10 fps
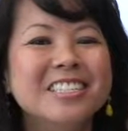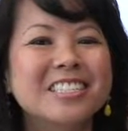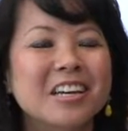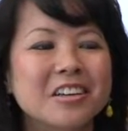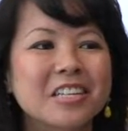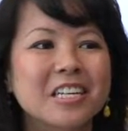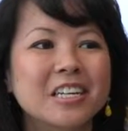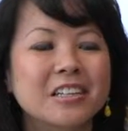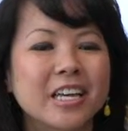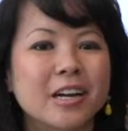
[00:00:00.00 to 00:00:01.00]
So I
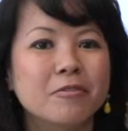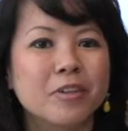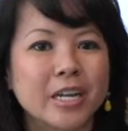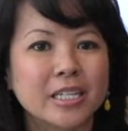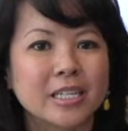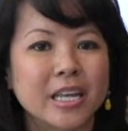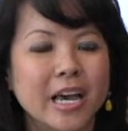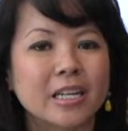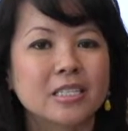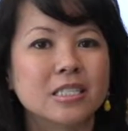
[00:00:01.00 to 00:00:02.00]
think I'm finding
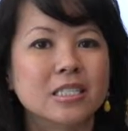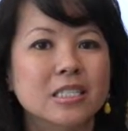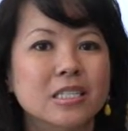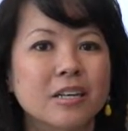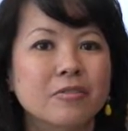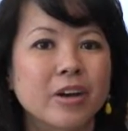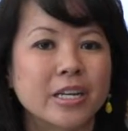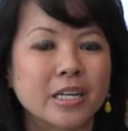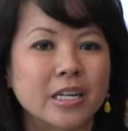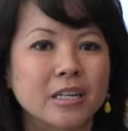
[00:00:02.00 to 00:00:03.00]
that it's just like
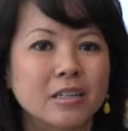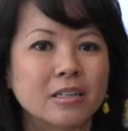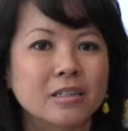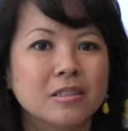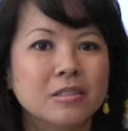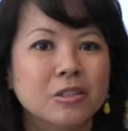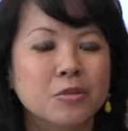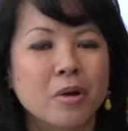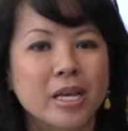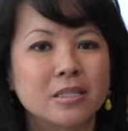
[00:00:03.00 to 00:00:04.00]
finding
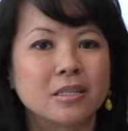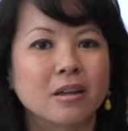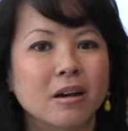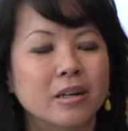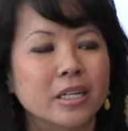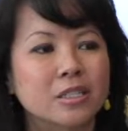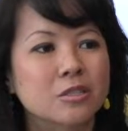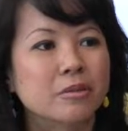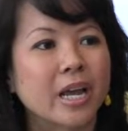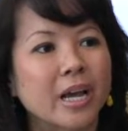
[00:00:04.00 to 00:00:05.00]
new ways that the
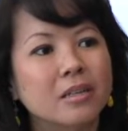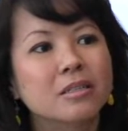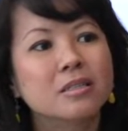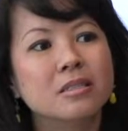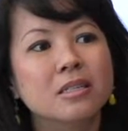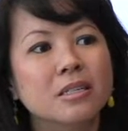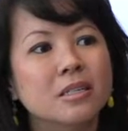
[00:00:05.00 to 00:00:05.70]
audience reacts,